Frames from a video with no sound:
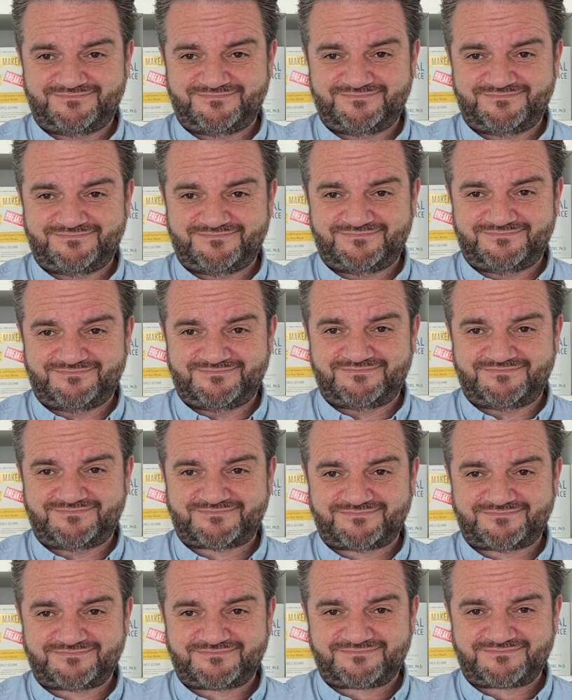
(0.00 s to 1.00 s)

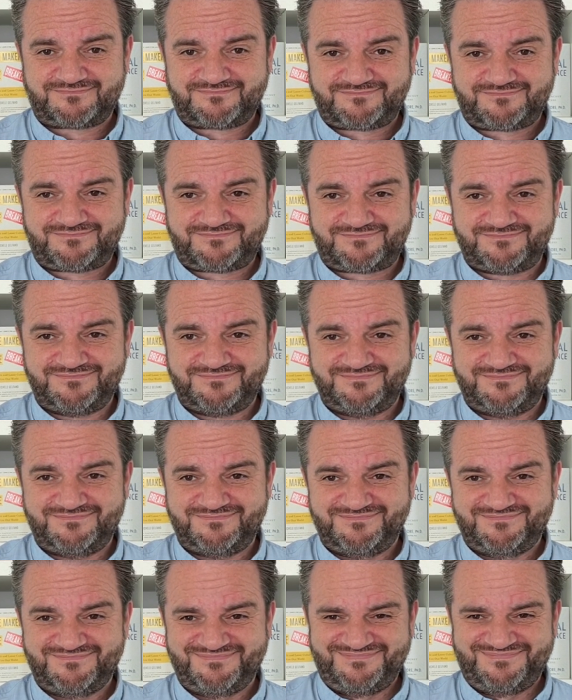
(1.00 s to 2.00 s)

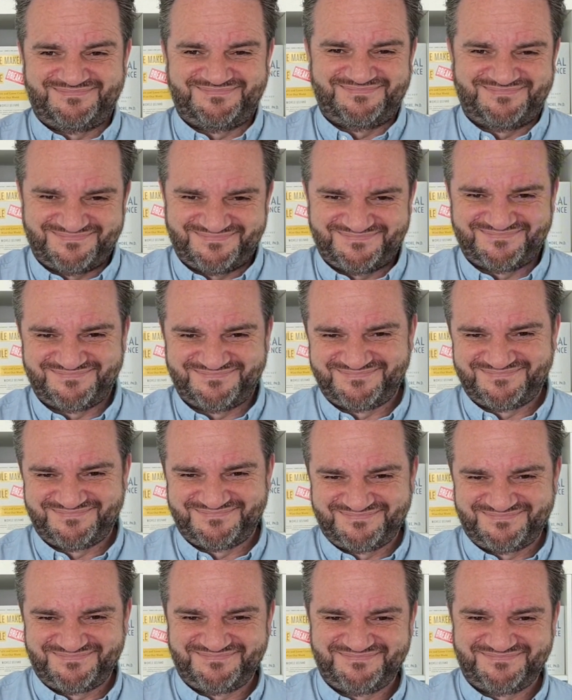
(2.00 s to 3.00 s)

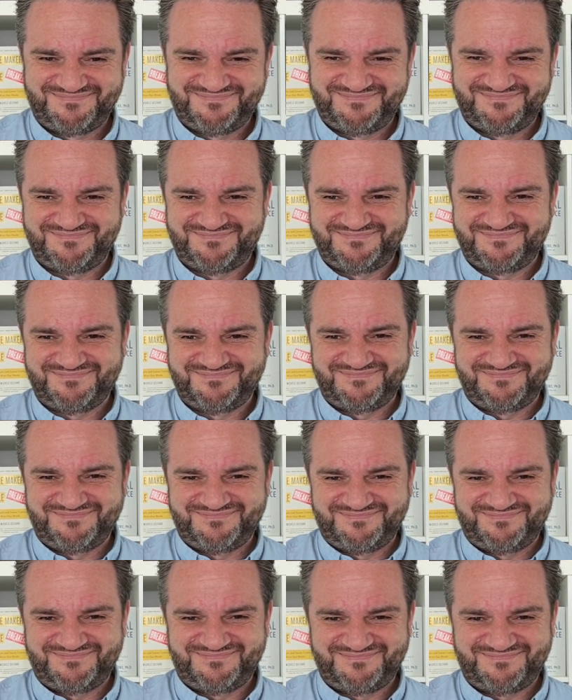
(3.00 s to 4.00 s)

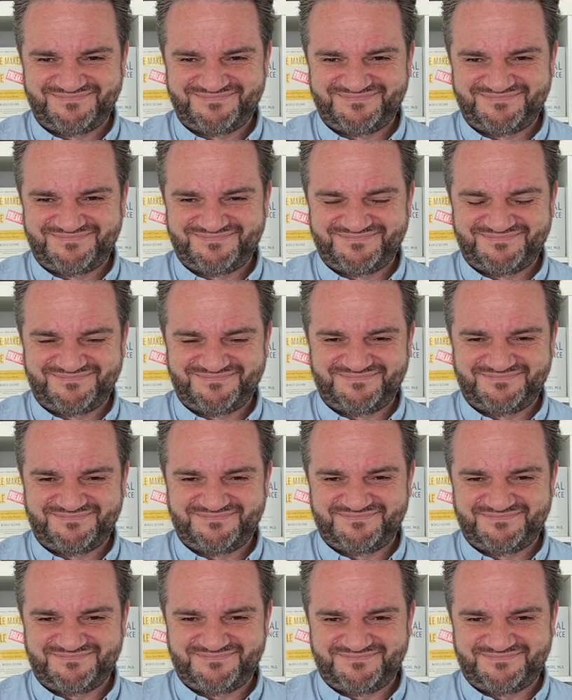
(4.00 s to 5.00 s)

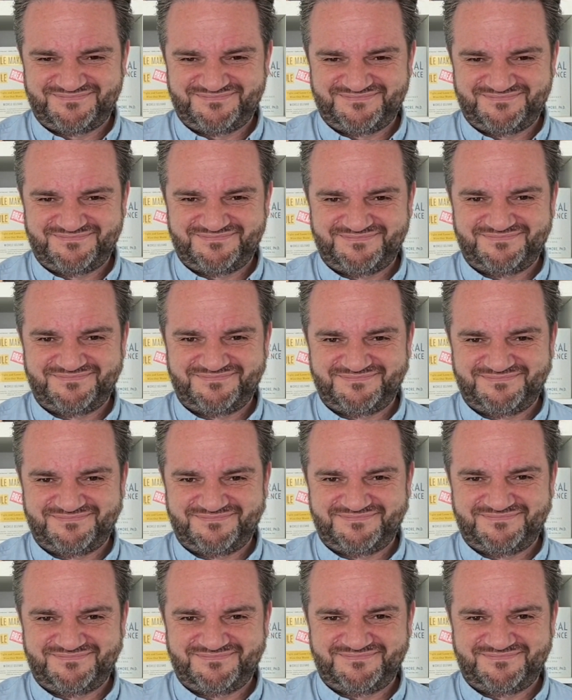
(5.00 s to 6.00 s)
This person isn't speaking.